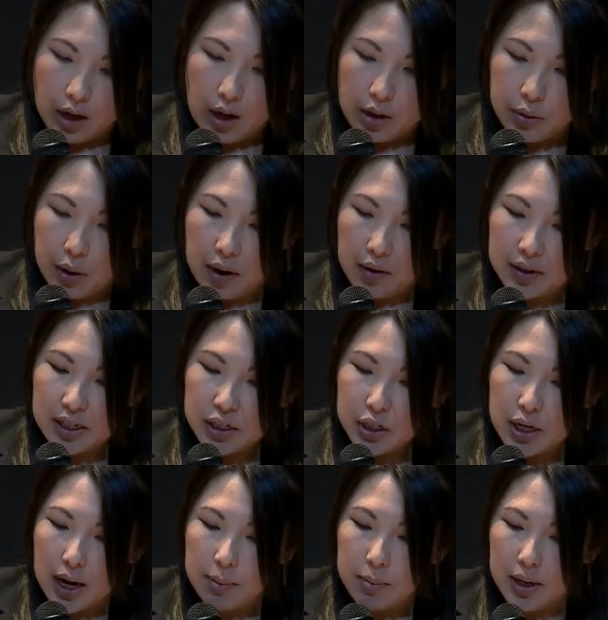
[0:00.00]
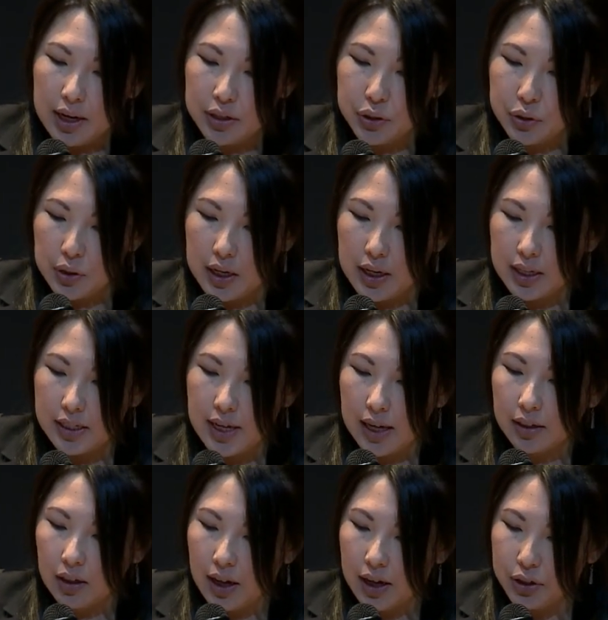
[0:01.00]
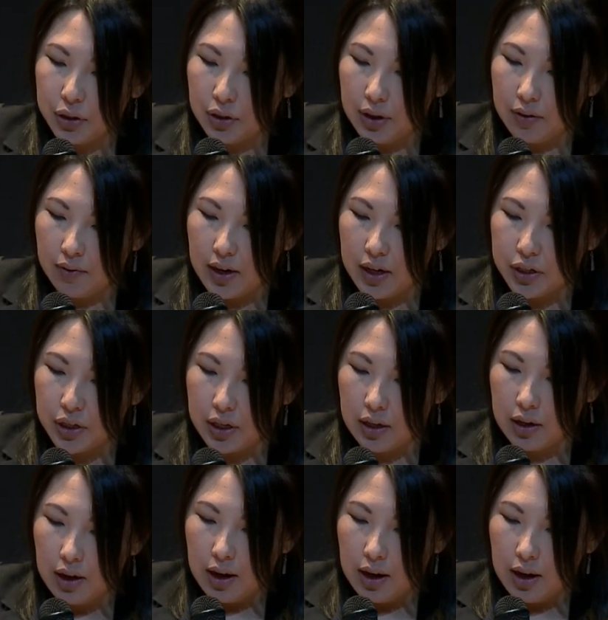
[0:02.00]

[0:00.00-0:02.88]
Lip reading: Throughout each time in history, technological innovation